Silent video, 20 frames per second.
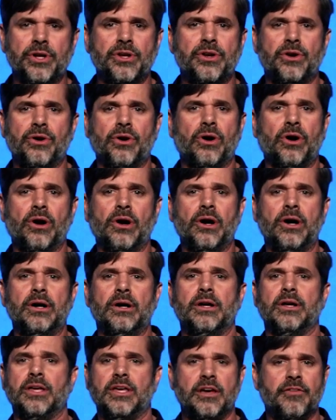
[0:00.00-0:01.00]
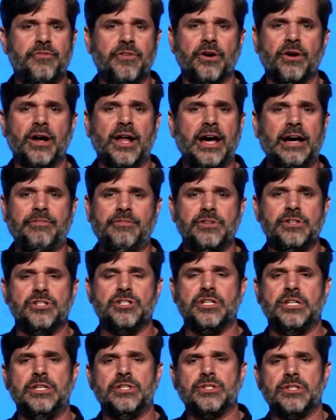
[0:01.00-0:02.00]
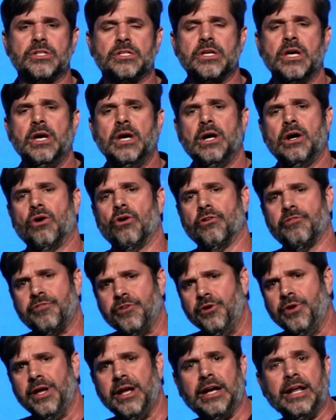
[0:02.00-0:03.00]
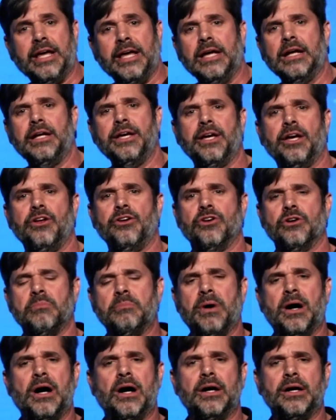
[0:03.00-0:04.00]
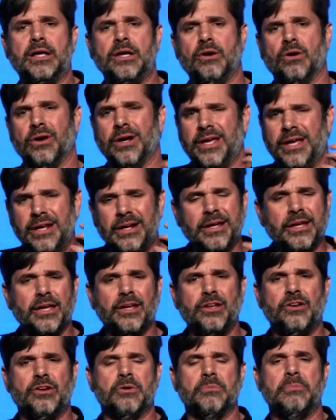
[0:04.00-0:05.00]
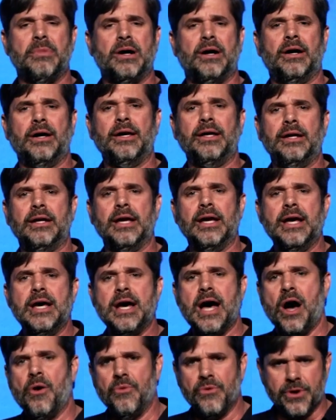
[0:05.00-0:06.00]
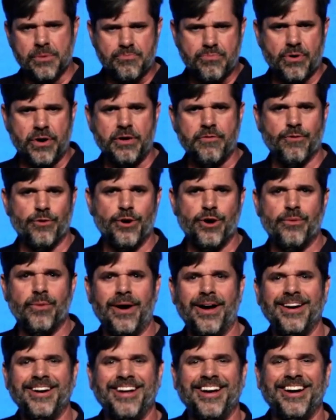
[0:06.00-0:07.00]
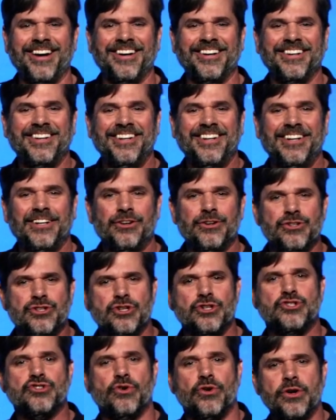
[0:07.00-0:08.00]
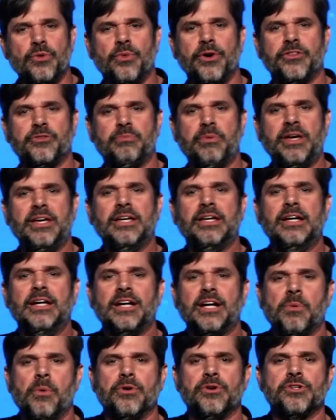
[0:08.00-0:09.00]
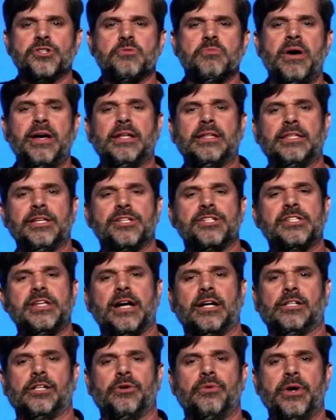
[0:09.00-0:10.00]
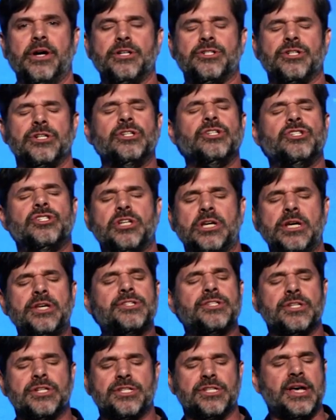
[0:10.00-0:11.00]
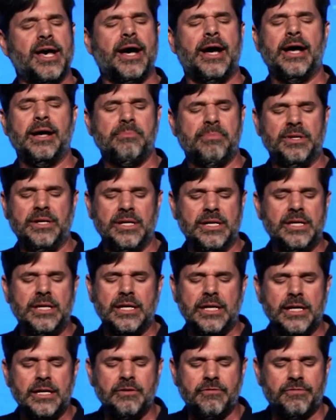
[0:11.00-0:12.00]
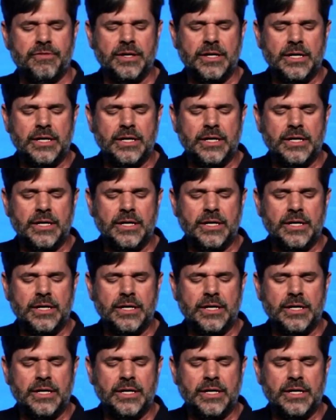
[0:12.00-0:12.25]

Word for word: into your heart, give your life to Jesus, or if you need healing in your body or healing in your mind, I want to pray for you right now. Could you join with me? Come on, just make this declaration Jesus, I believe